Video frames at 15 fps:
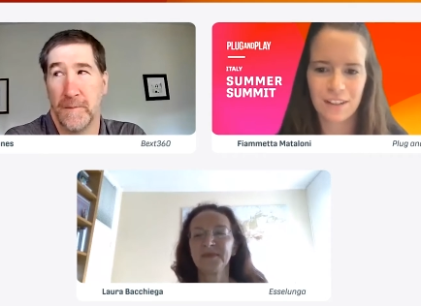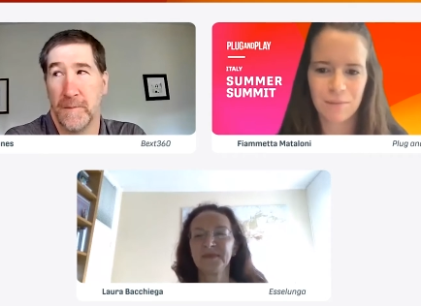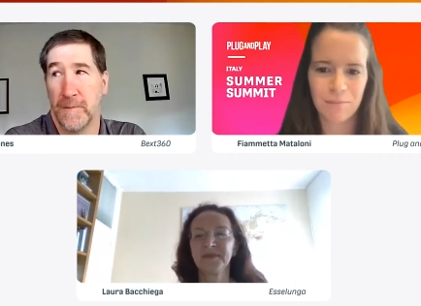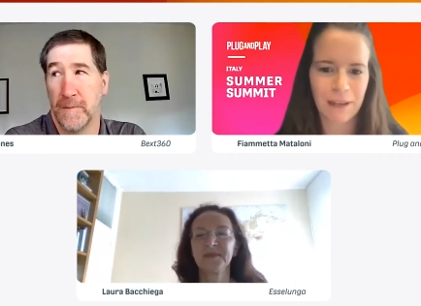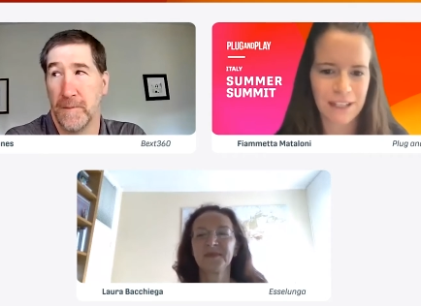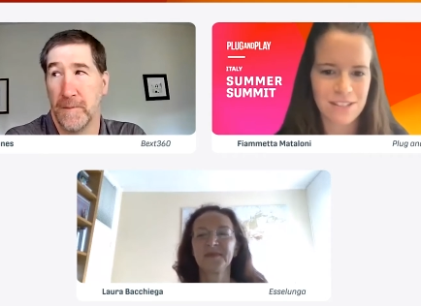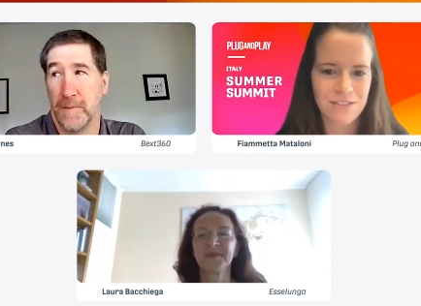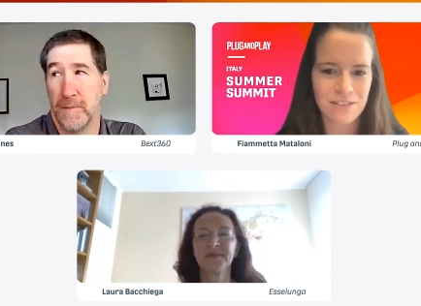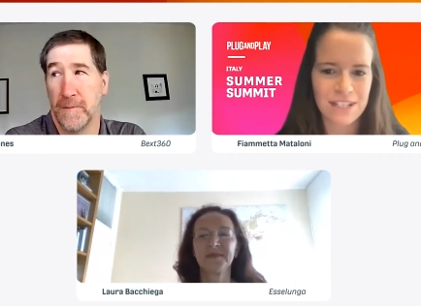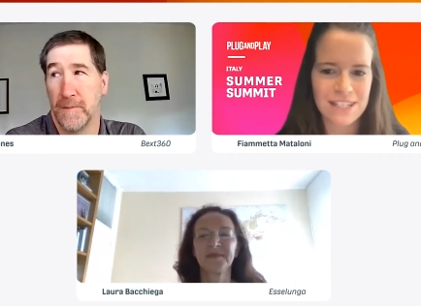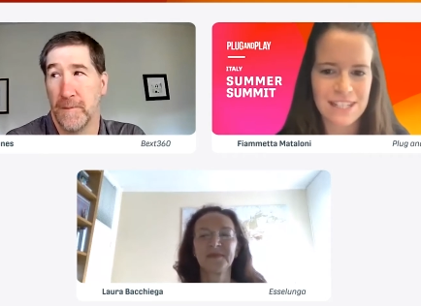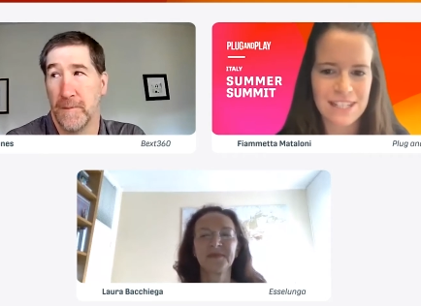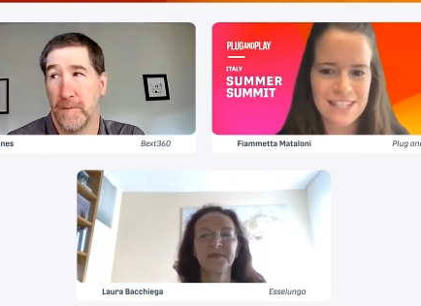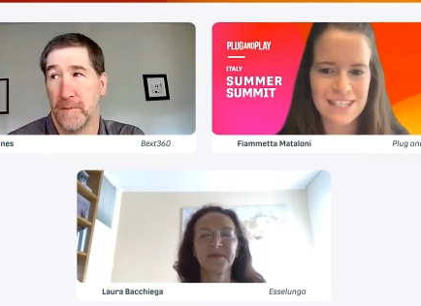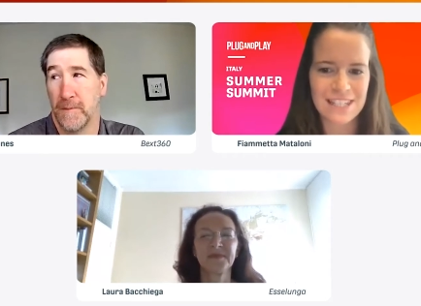Speaker 1: in Bext three
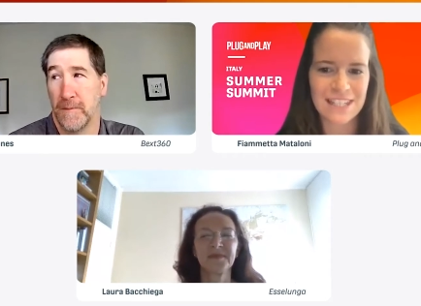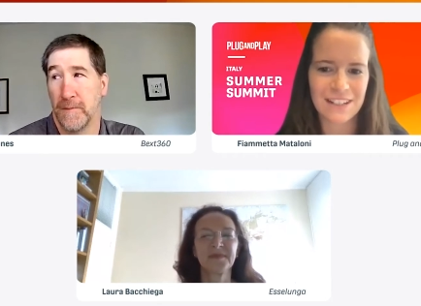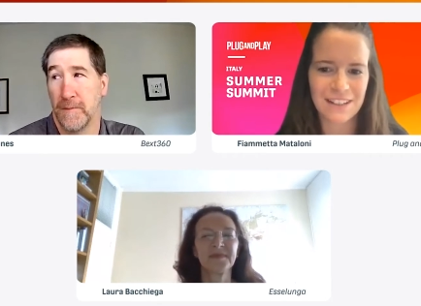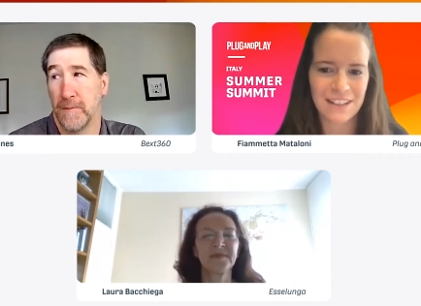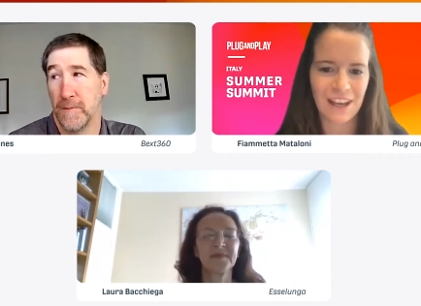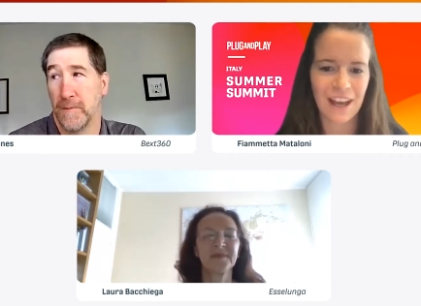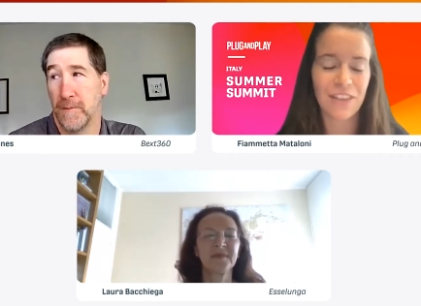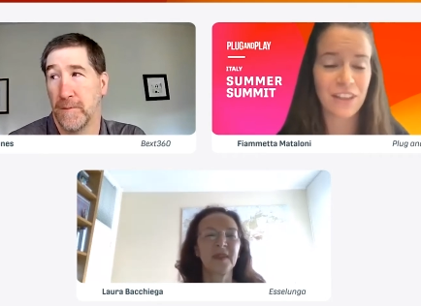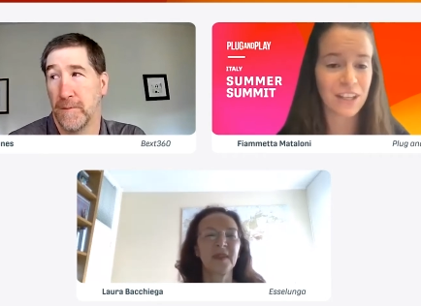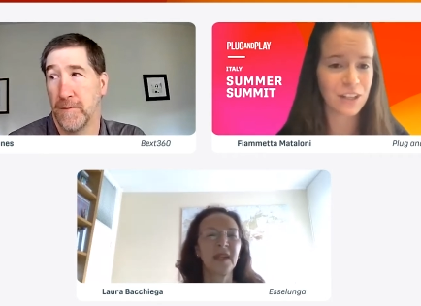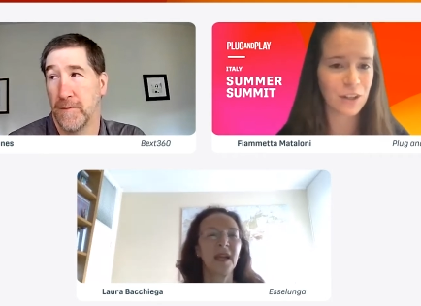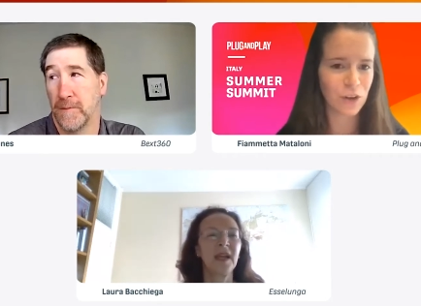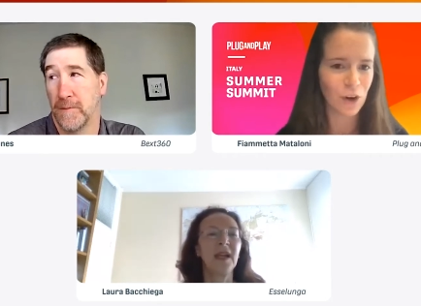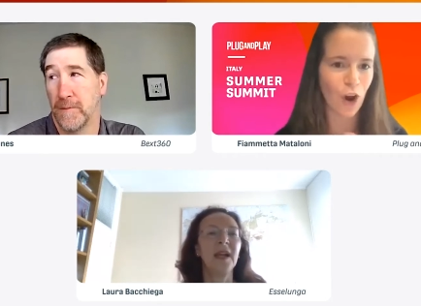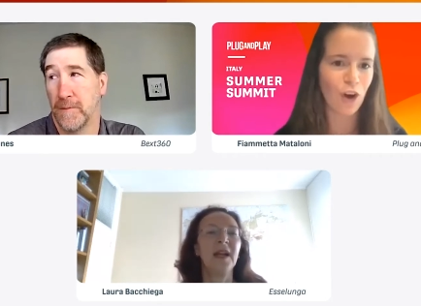sixty? I think
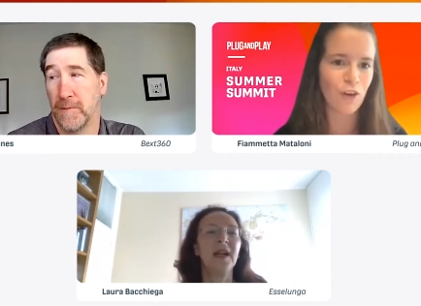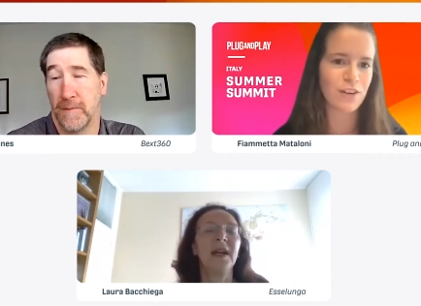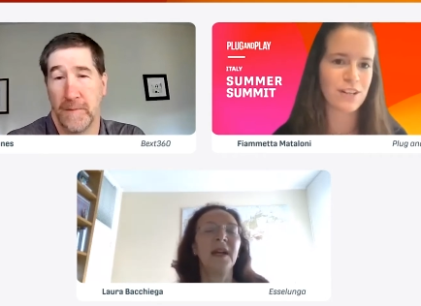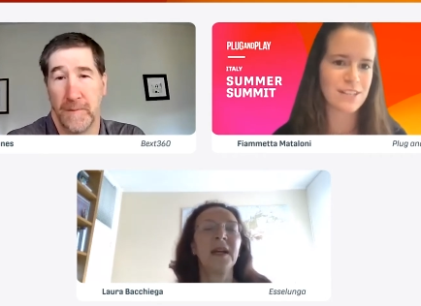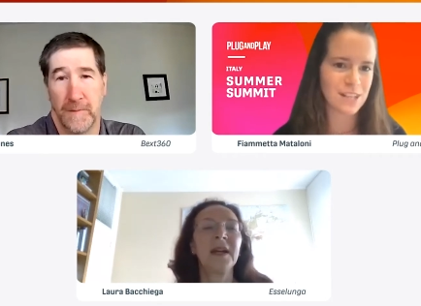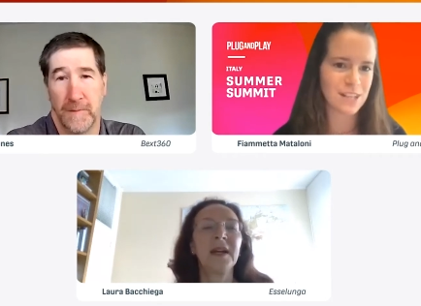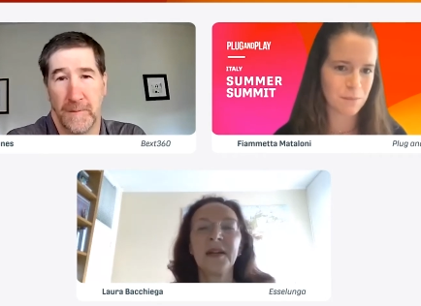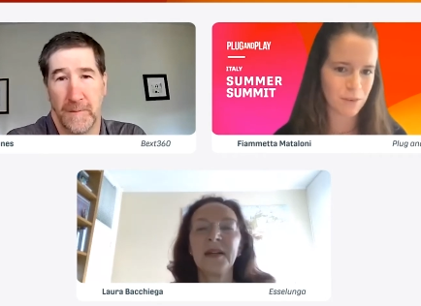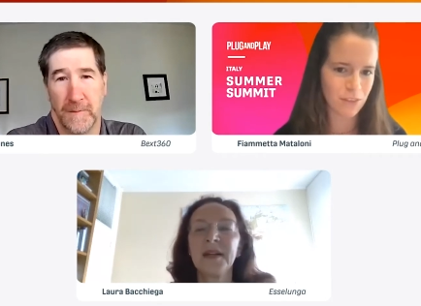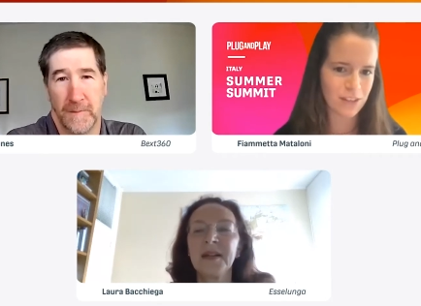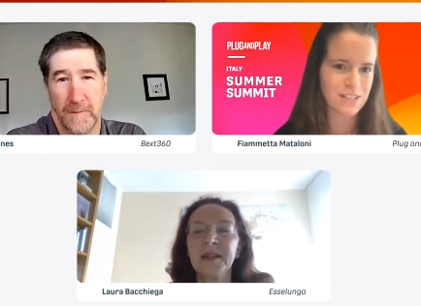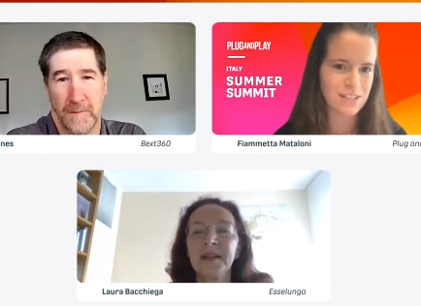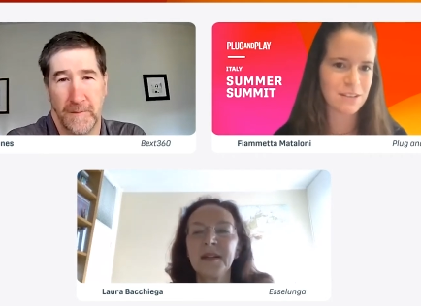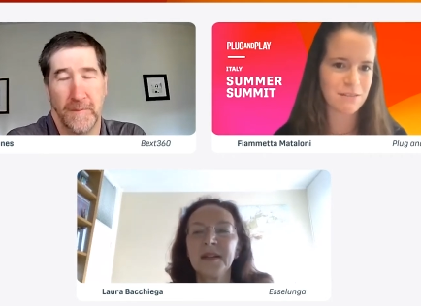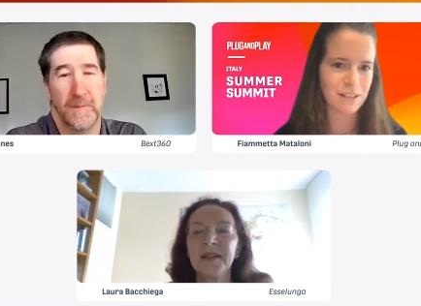you covered some of
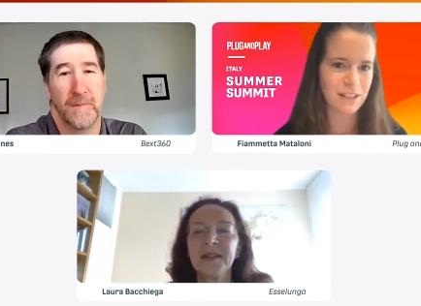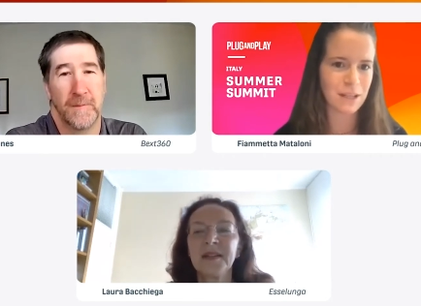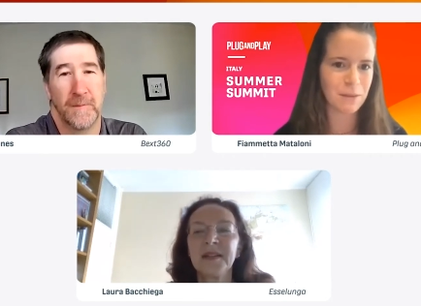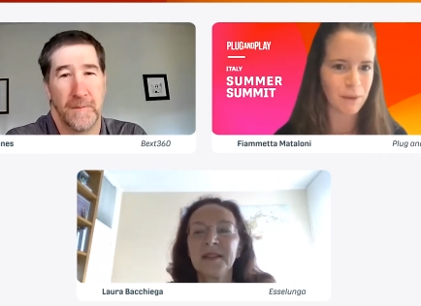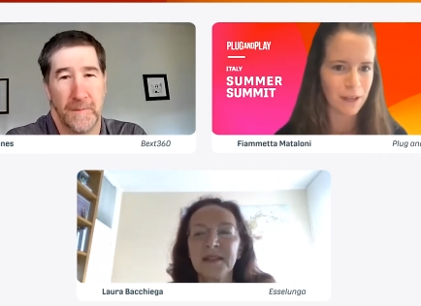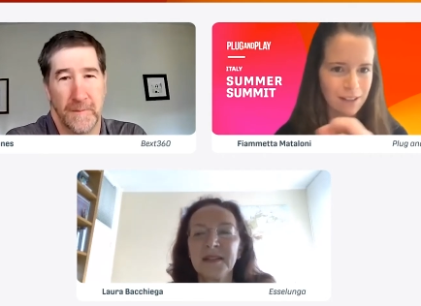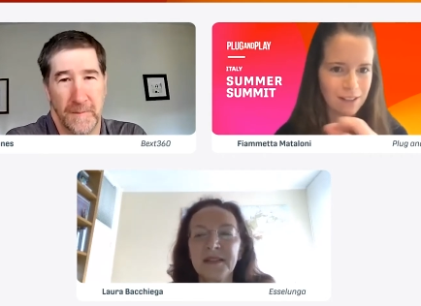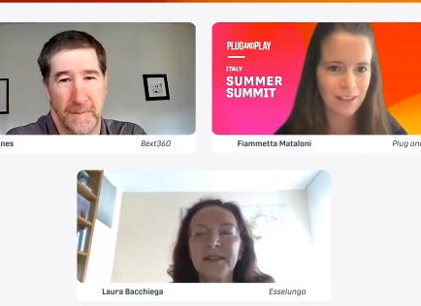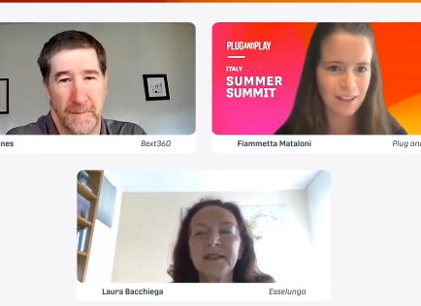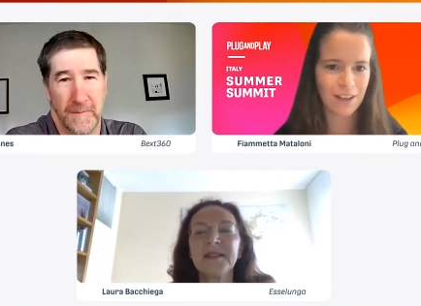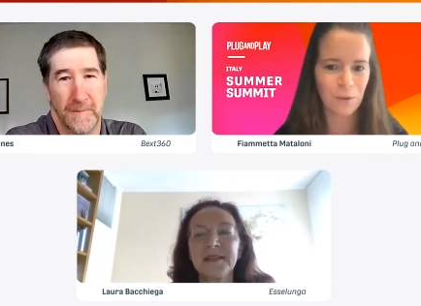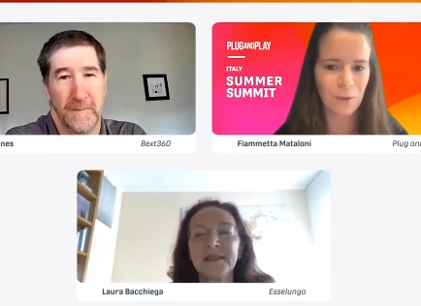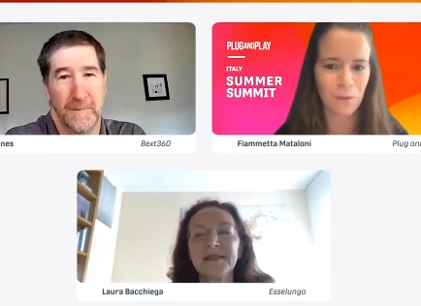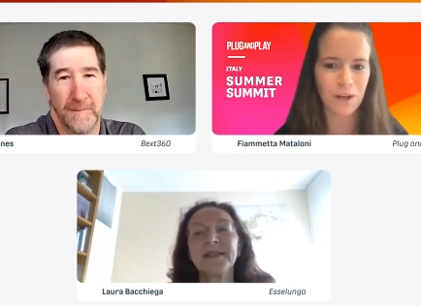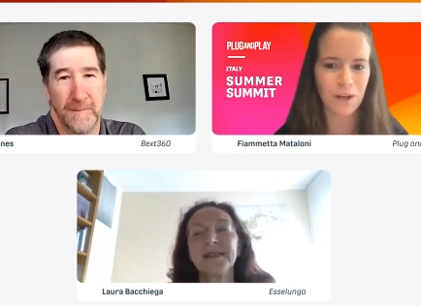this already, but
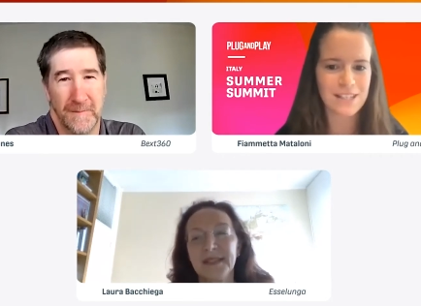what